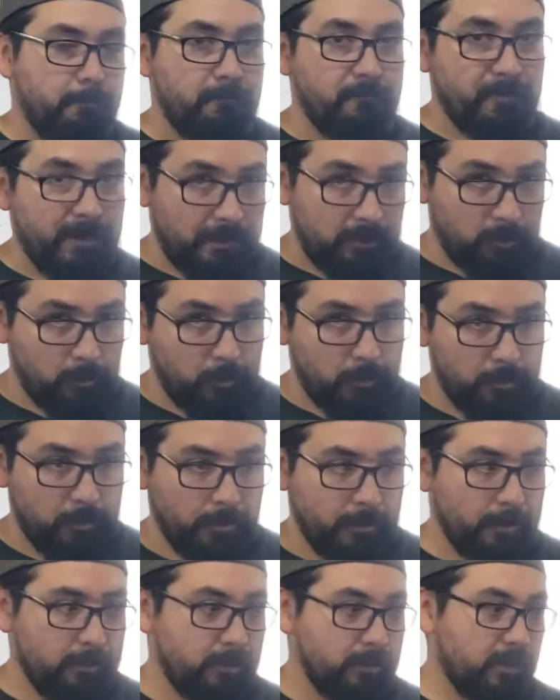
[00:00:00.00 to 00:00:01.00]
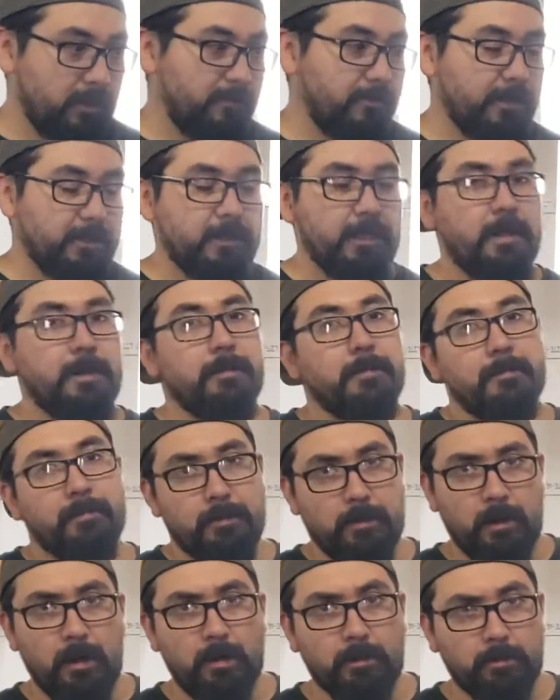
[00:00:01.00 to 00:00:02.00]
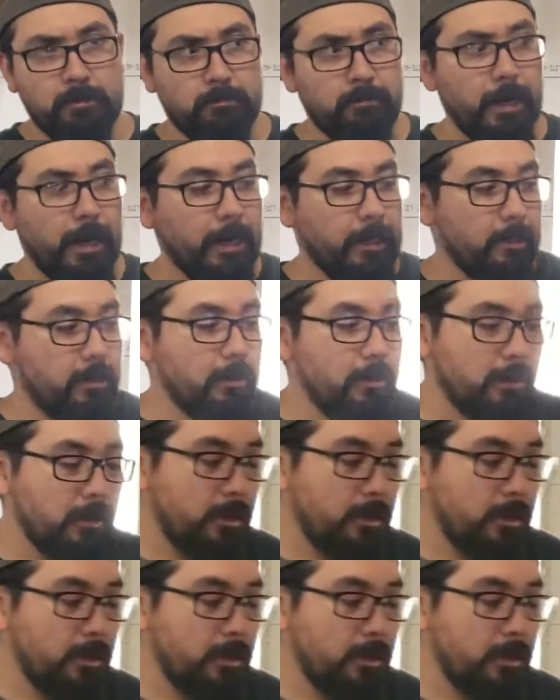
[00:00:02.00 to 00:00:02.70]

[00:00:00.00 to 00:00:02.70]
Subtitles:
Facebook and stuff like that of the car, the track.